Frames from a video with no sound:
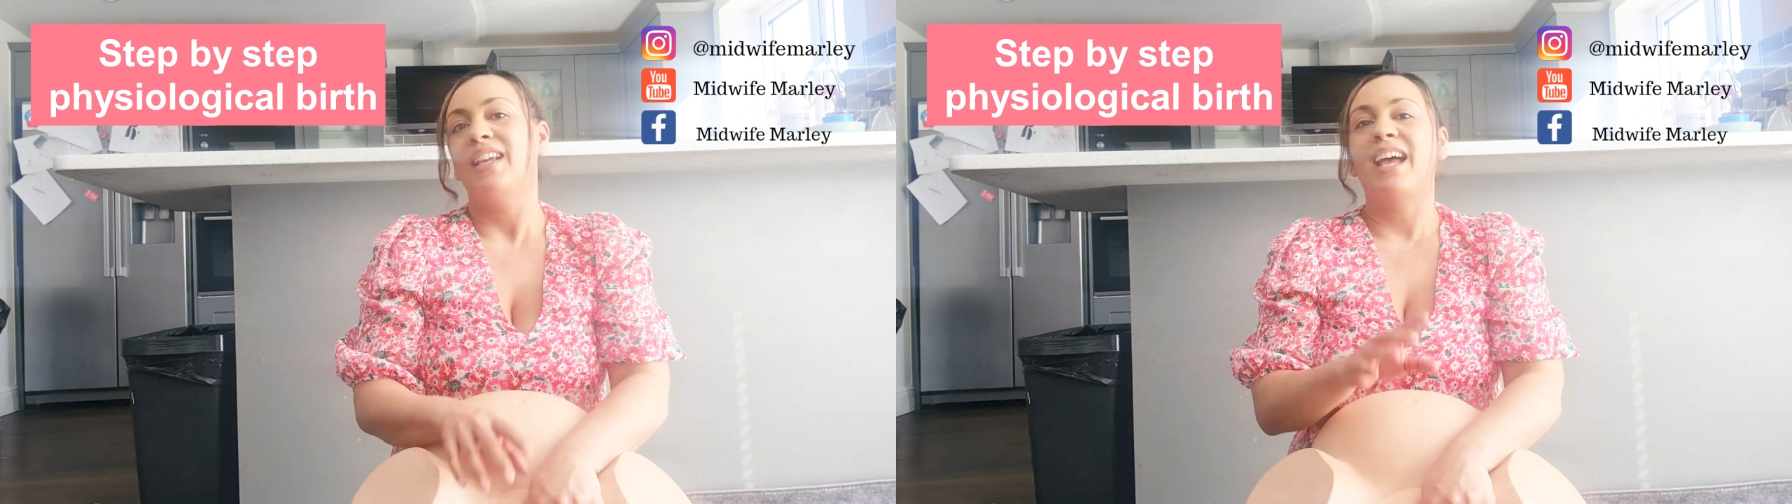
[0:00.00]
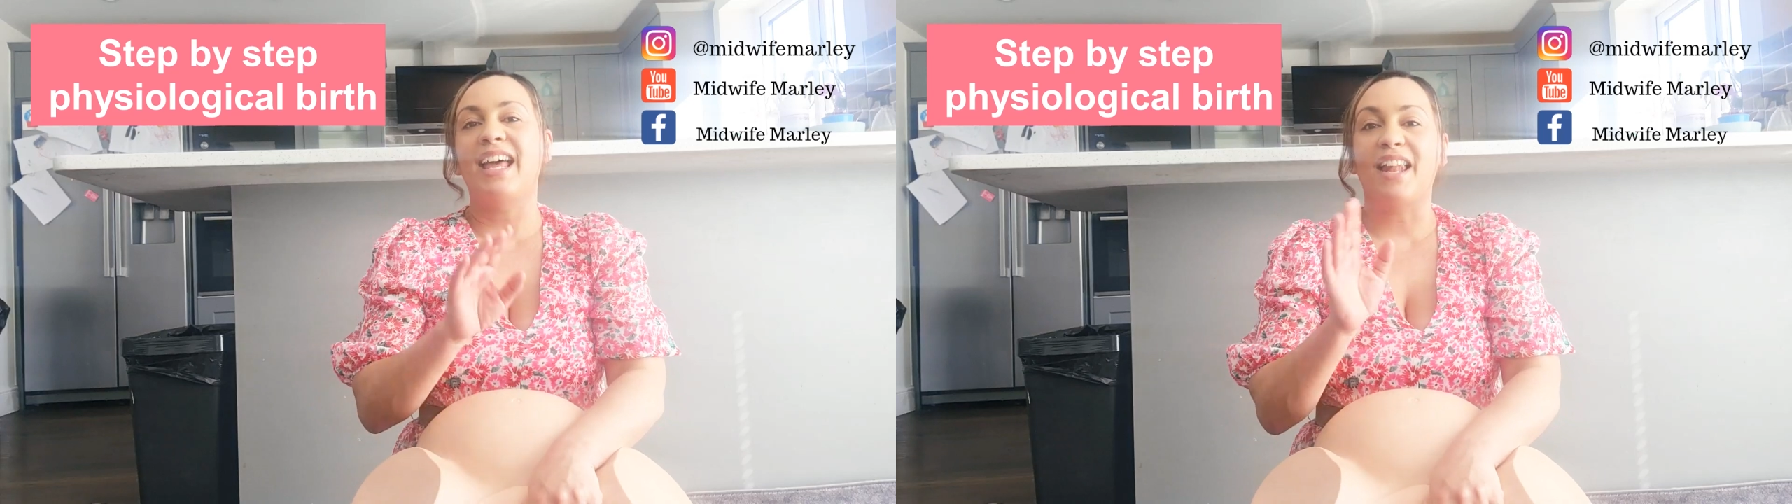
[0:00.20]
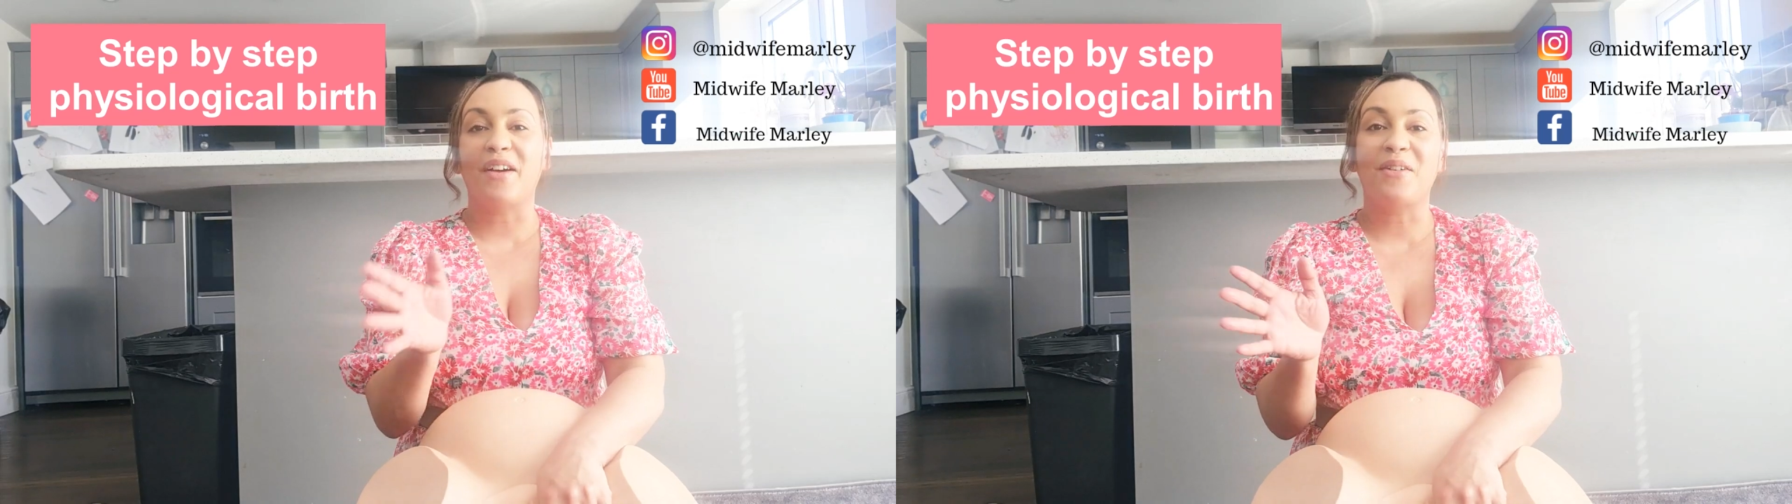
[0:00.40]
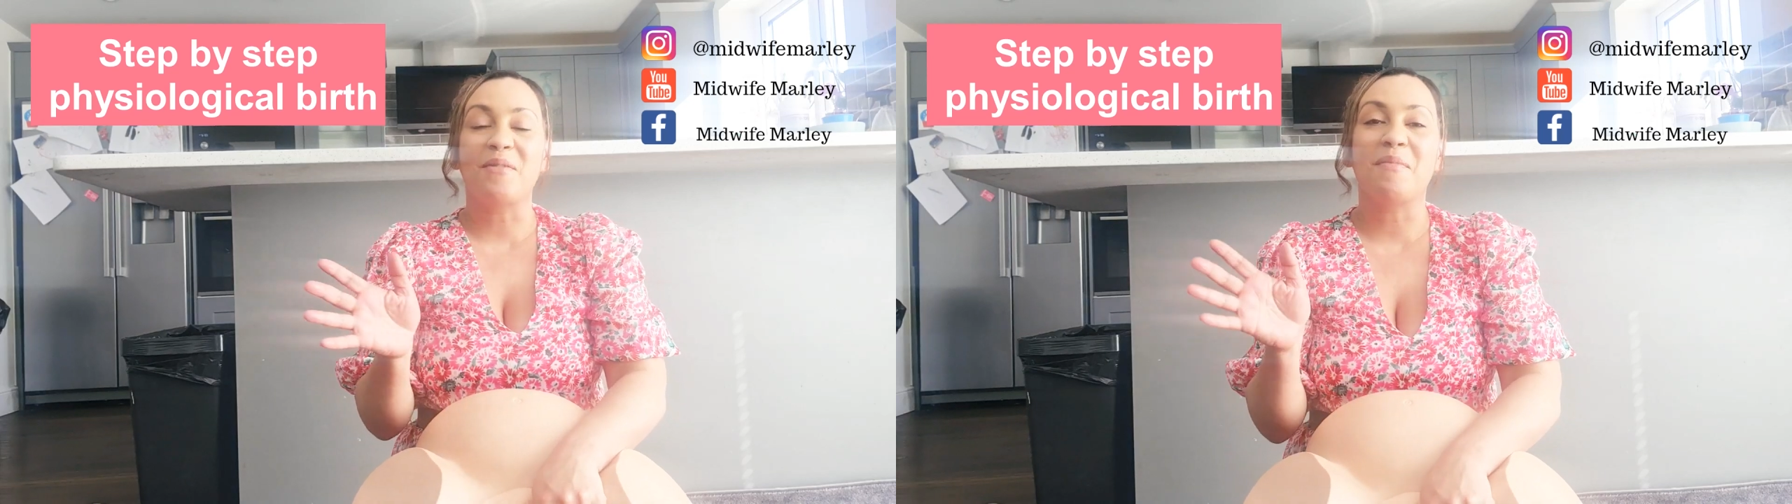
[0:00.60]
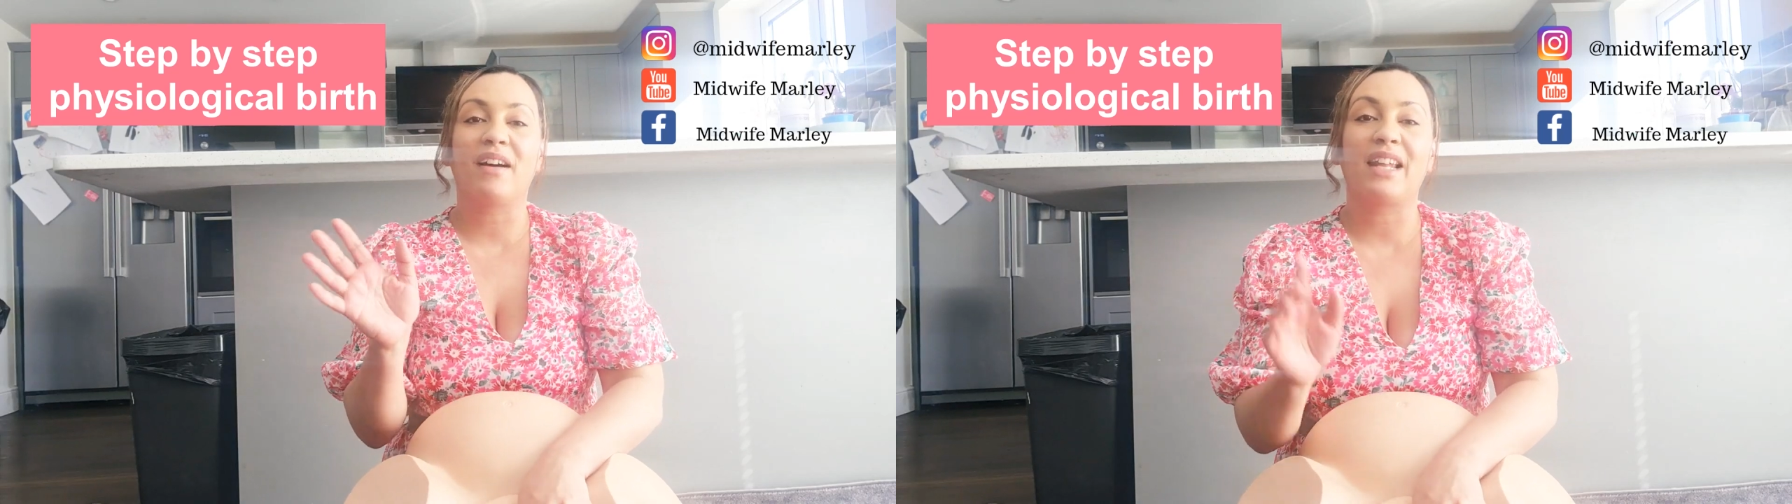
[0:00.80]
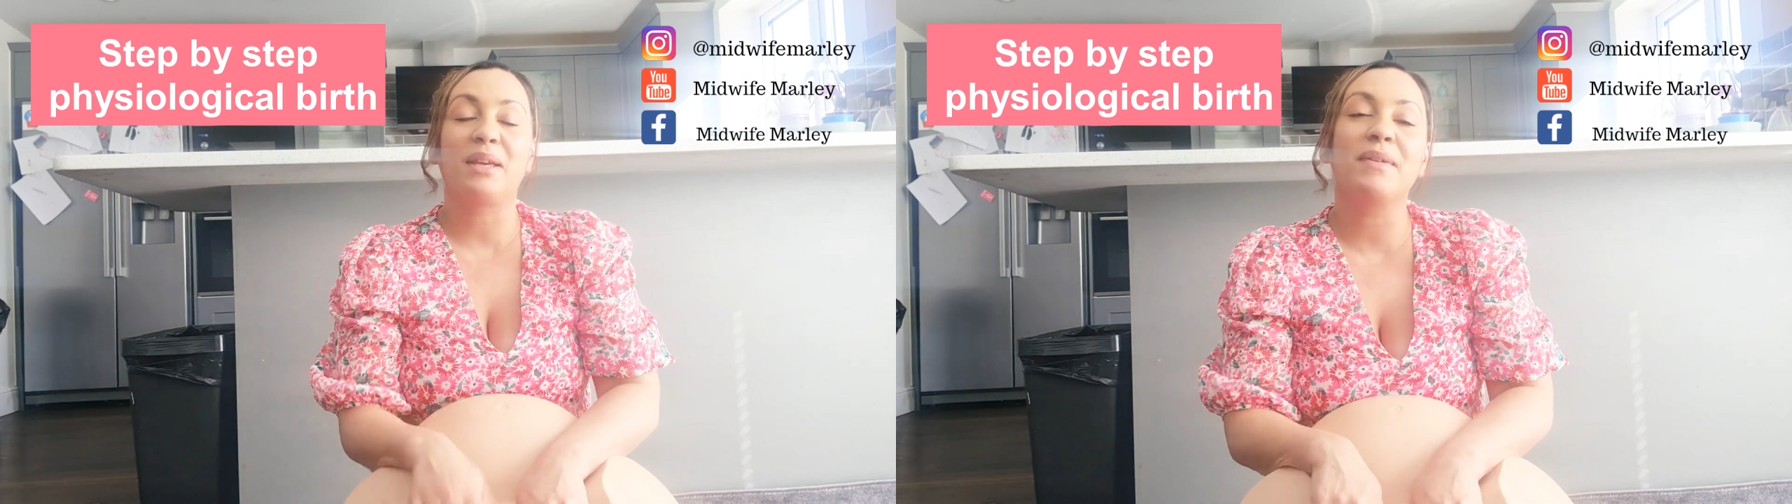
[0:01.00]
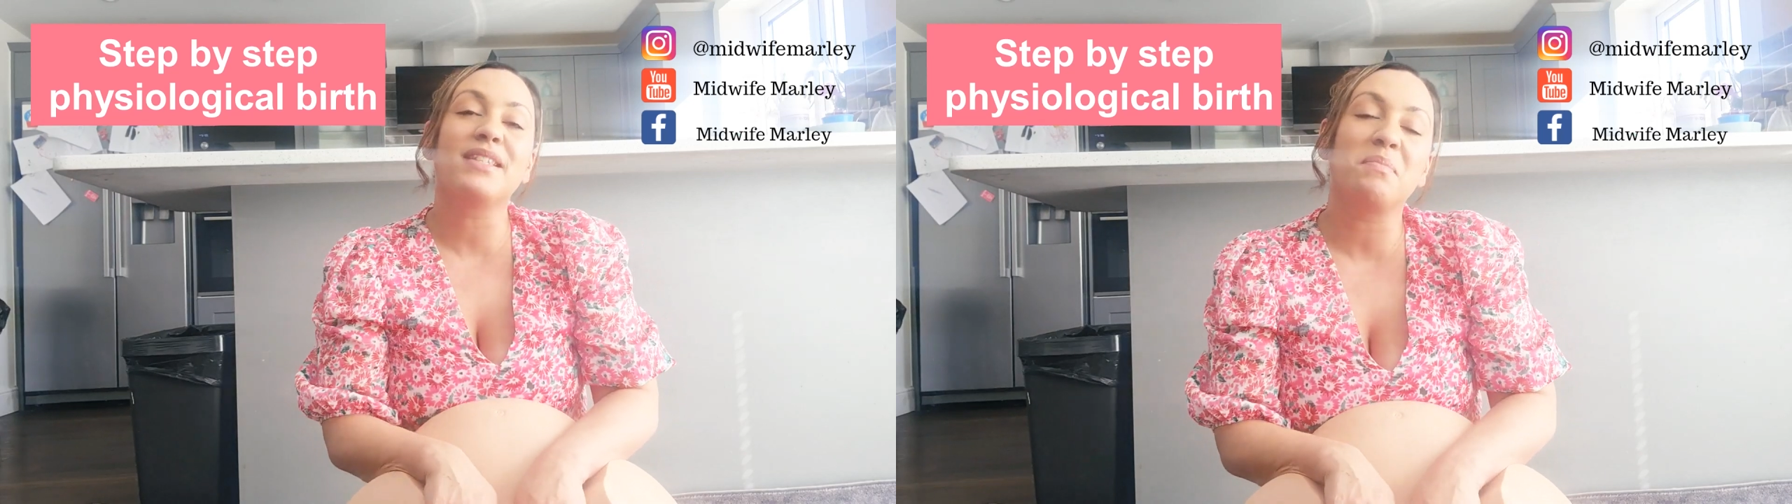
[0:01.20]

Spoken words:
Hello, my name is